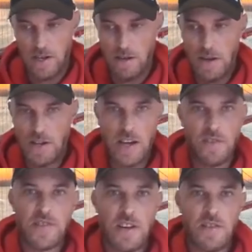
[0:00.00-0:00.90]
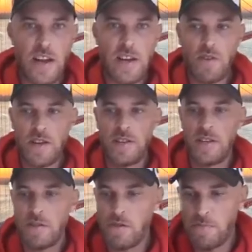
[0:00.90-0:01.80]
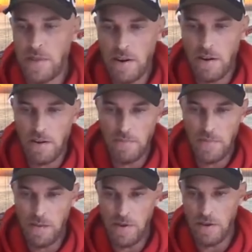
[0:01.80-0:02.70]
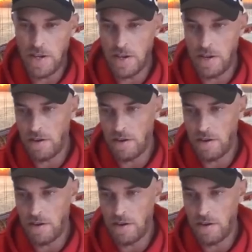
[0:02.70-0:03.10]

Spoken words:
I might check and see if there's any questions in the group there. Maybe there isn't.